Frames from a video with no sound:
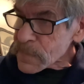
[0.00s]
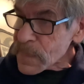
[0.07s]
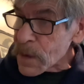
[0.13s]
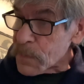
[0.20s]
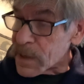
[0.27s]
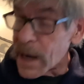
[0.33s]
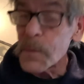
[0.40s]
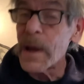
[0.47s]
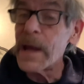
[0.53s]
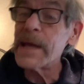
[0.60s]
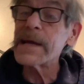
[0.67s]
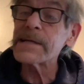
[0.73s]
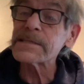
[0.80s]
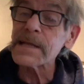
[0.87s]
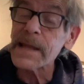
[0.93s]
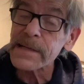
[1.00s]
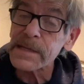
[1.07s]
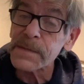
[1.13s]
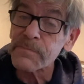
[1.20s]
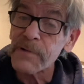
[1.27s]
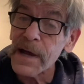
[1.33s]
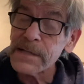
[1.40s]
But anyway, he gets
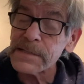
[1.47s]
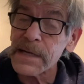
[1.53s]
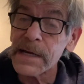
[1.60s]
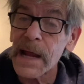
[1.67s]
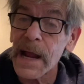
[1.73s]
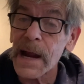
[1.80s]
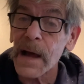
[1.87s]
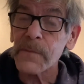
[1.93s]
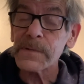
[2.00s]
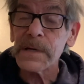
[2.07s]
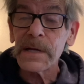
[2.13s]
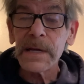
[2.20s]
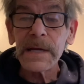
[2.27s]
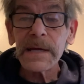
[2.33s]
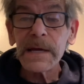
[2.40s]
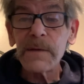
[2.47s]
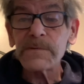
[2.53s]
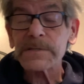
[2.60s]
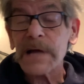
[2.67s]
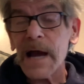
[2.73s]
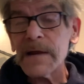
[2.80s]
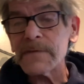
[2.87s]
elected president, and it
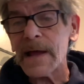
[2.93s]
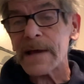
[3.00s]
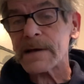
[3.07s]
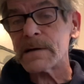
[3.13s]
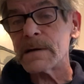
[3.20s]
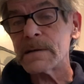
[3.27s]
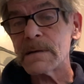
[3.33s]
was kind of like